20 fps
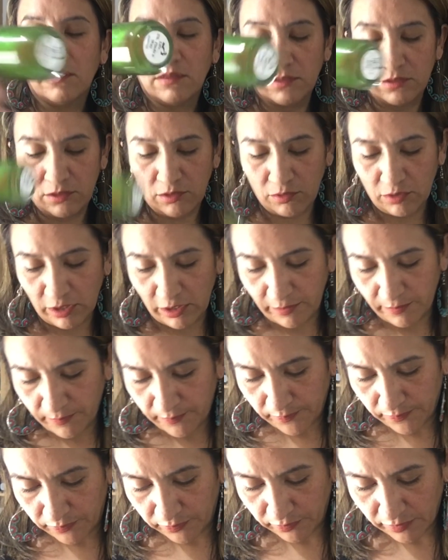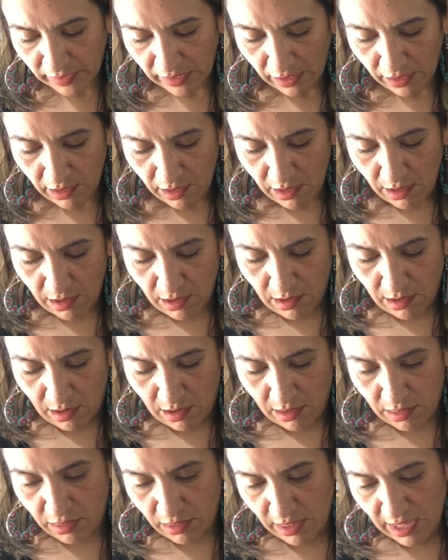So good.
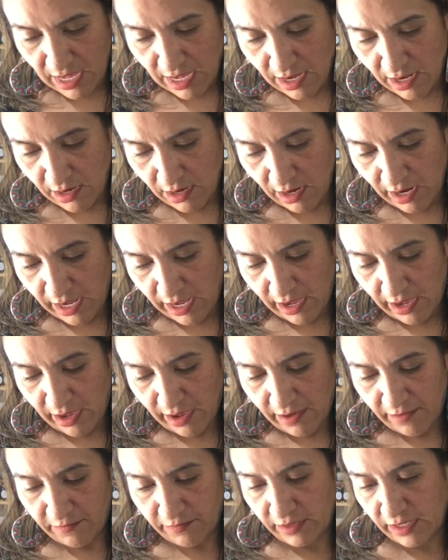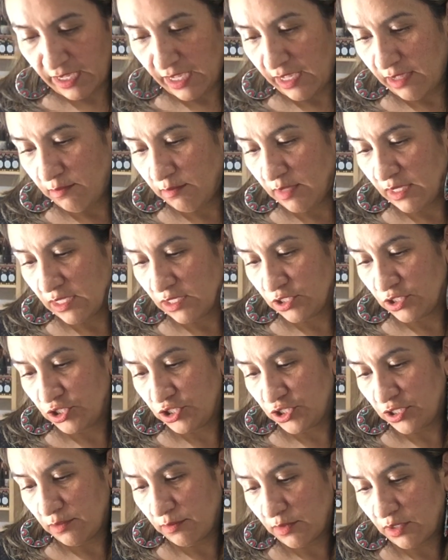Then I have KB
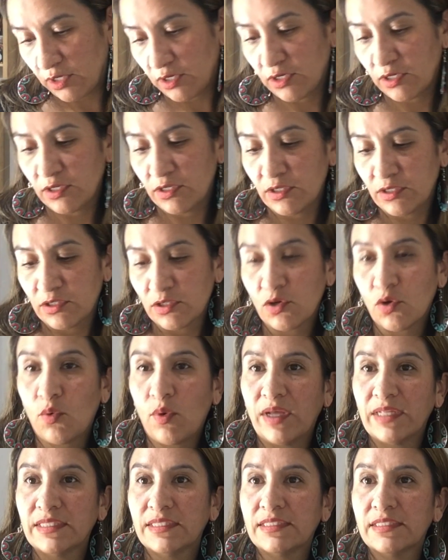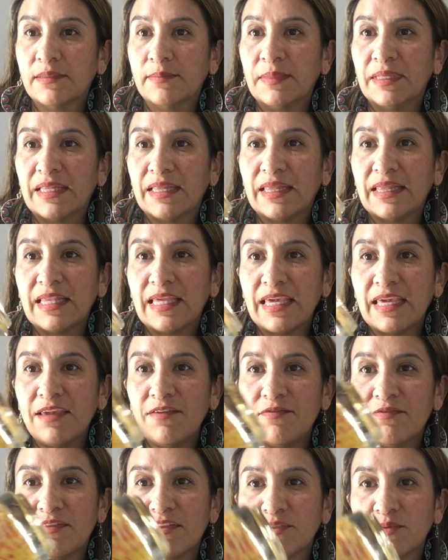Shimmers Quantum
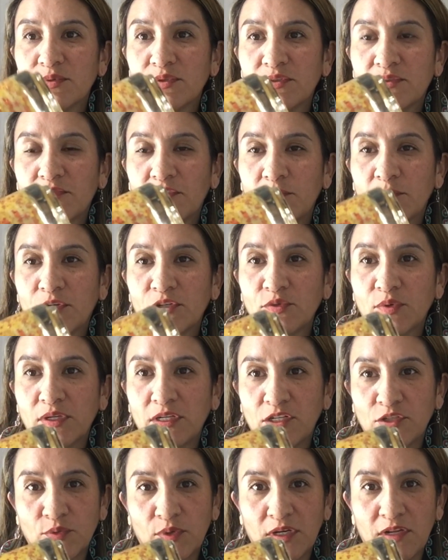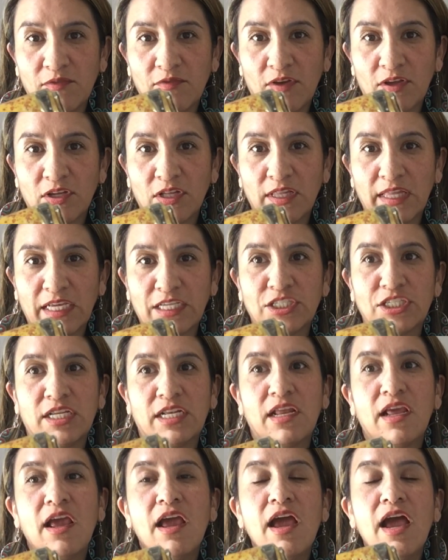Leaf. This was from her 2020 fall
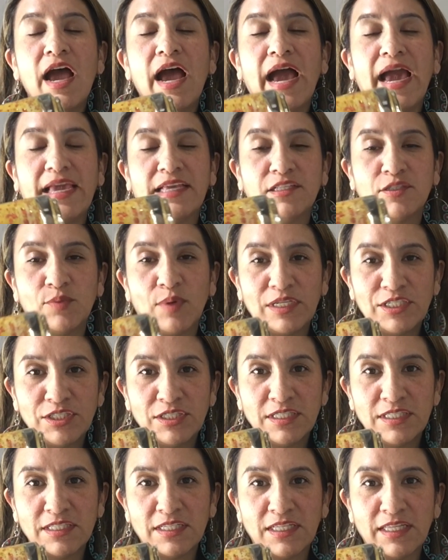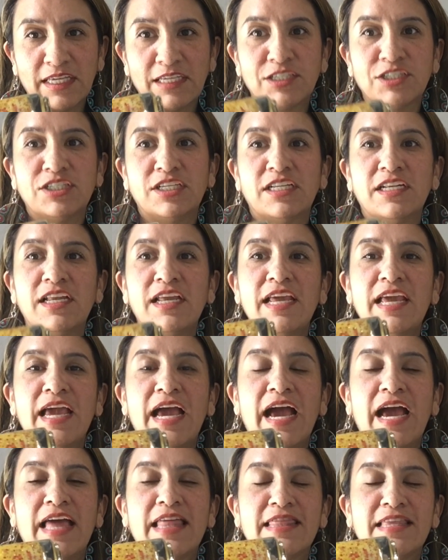collection. I swatched this collection.
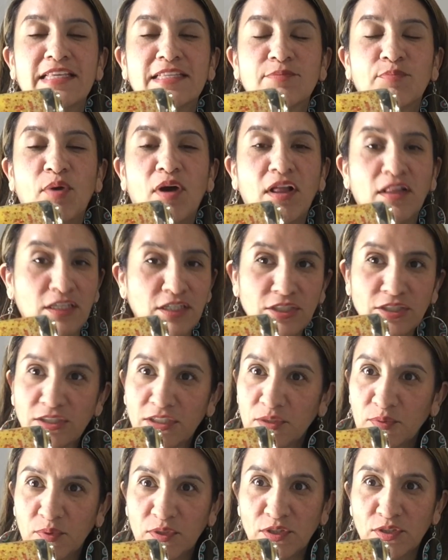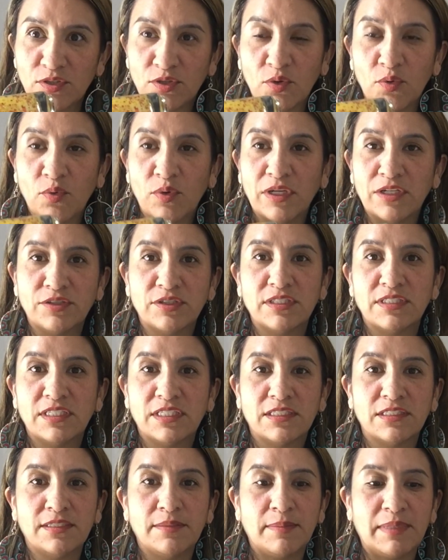This polish just was so
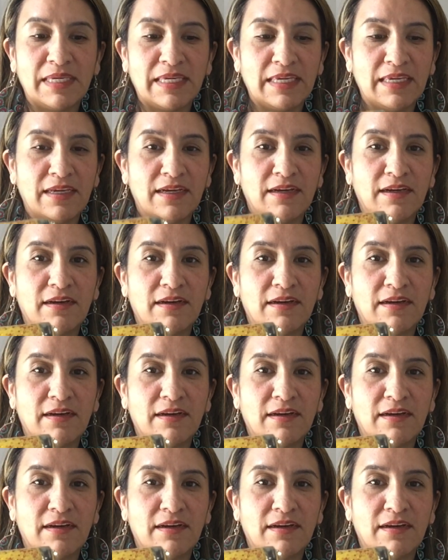interesting to me.